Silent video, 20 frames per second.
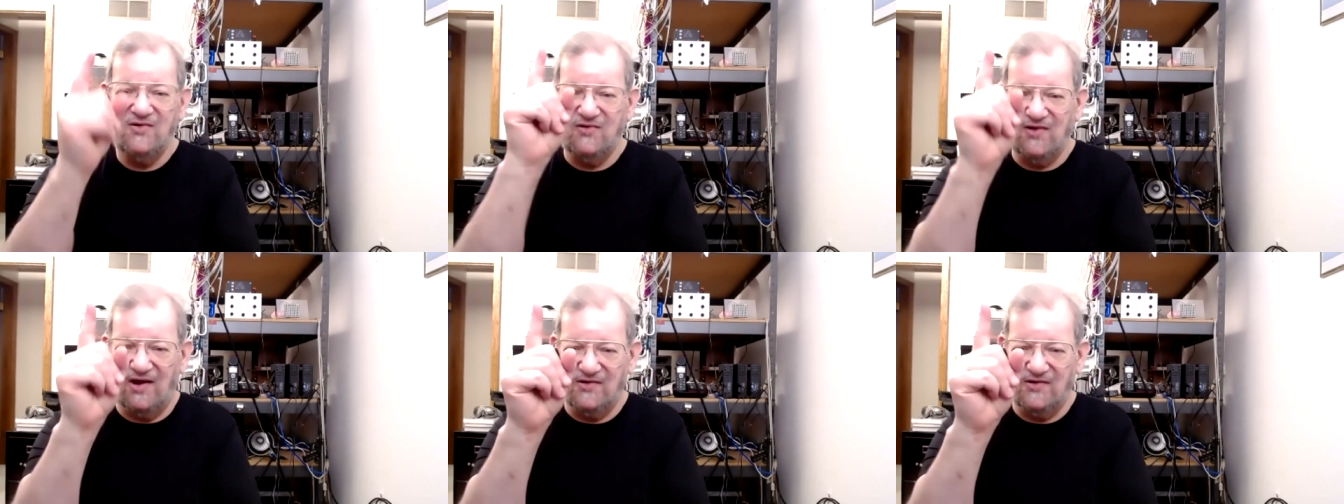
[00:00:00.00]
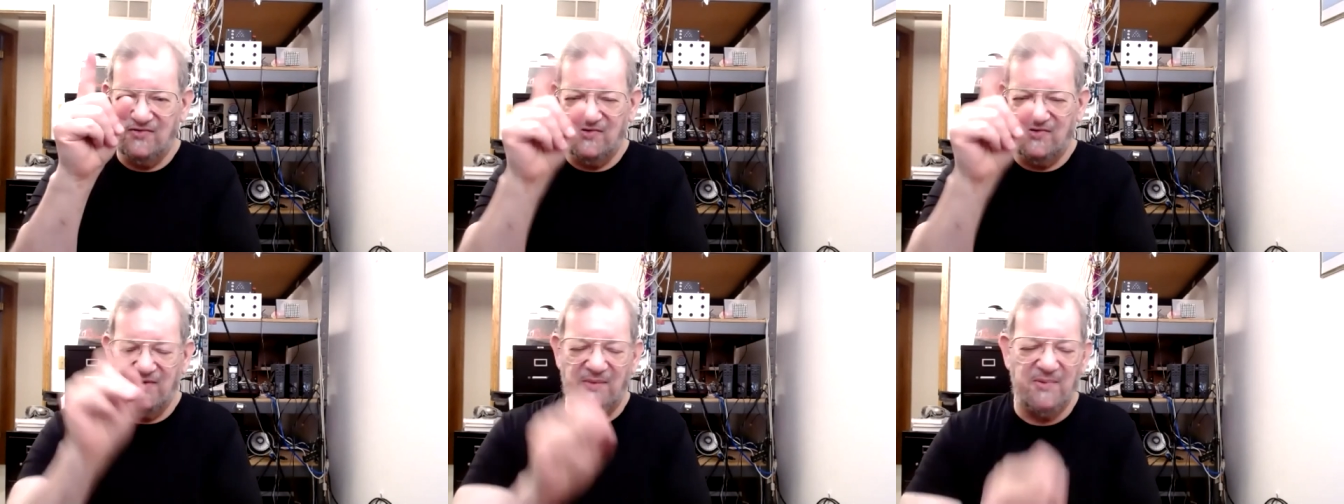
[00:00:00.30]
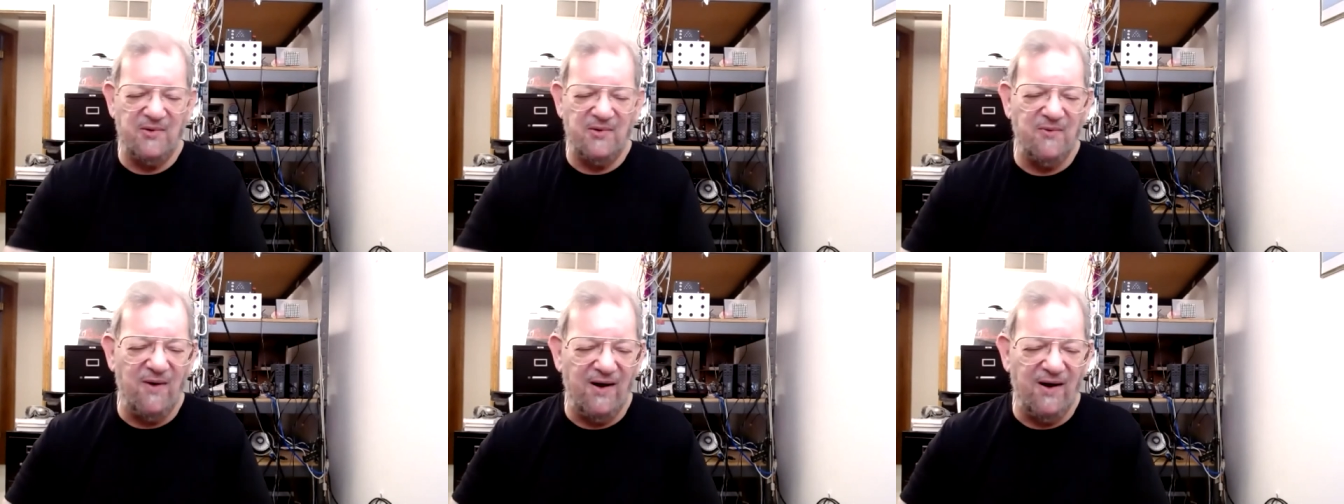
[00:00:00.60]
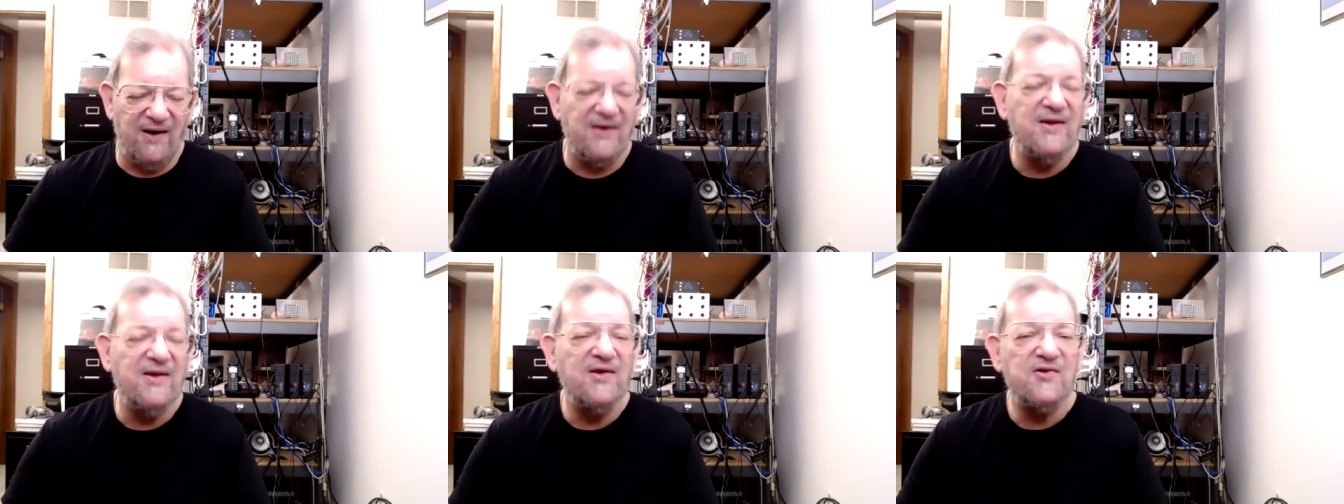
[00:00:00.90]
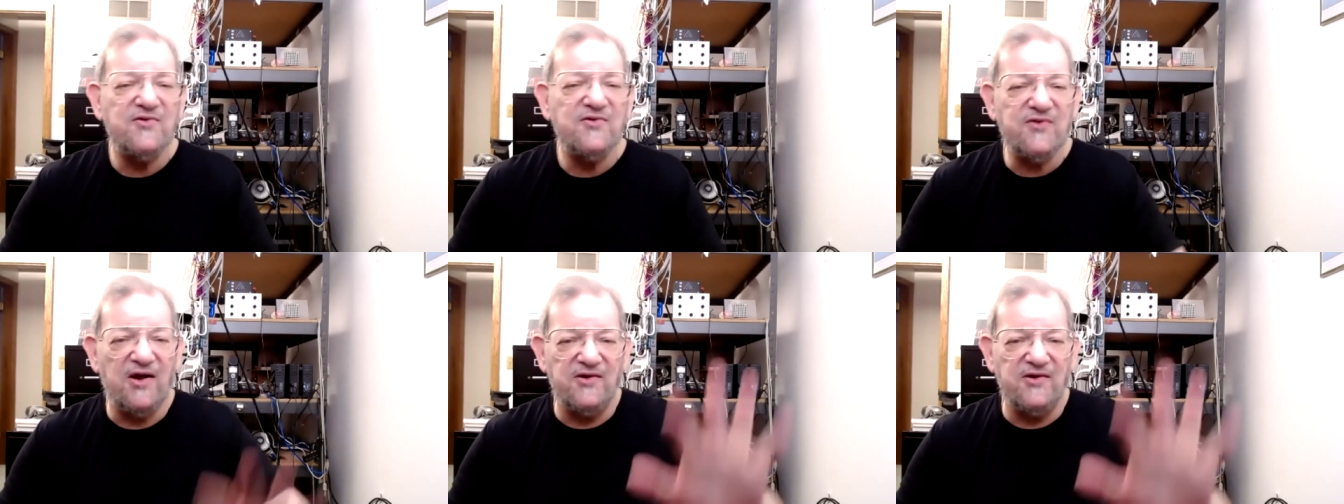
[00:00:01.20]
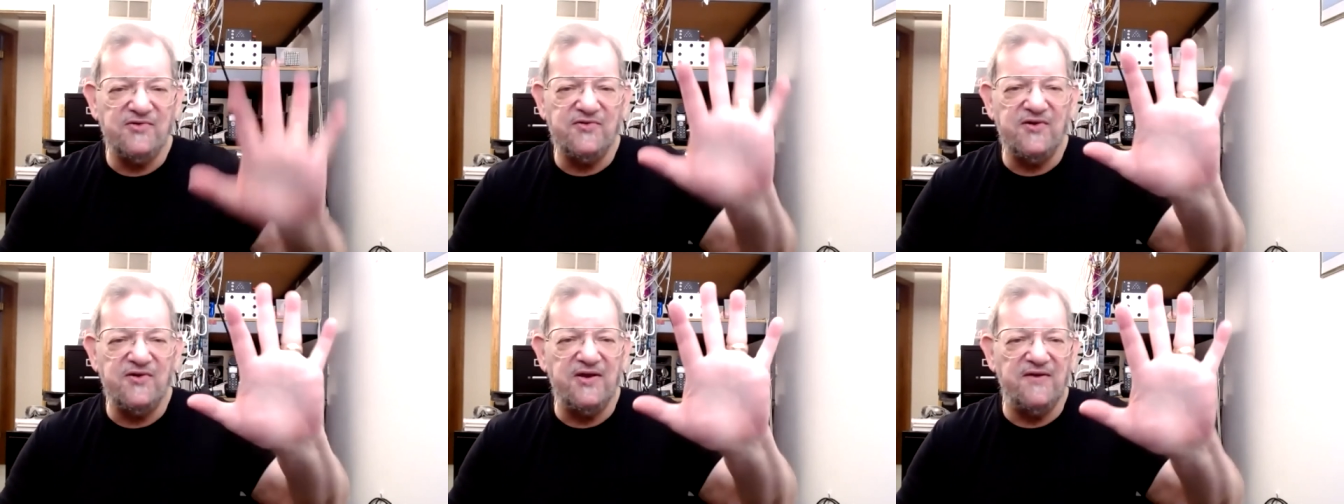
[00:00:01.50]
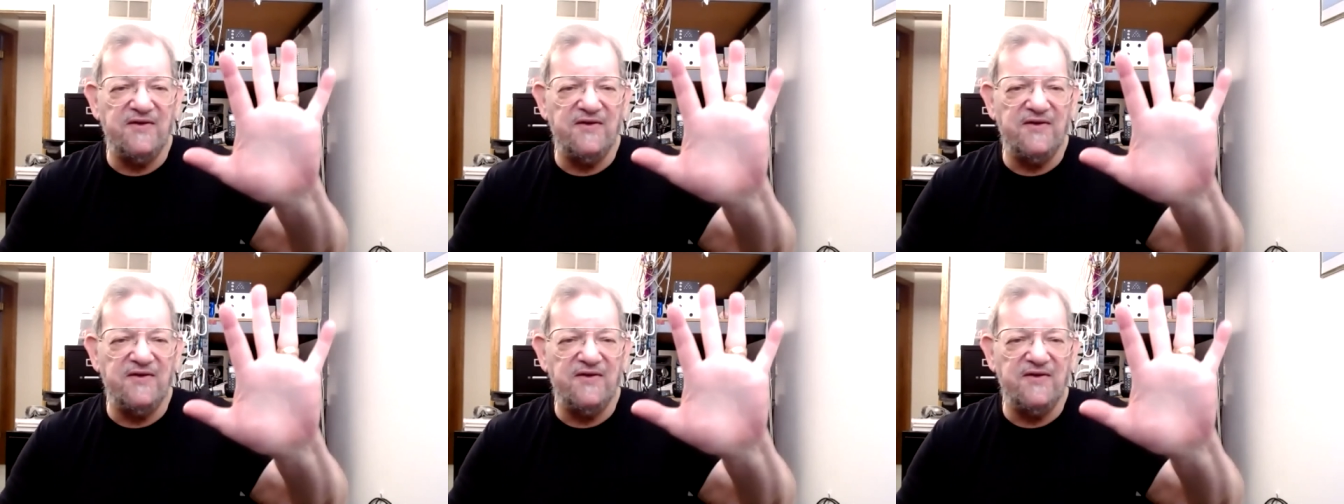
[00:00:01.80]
test number one. So I'll see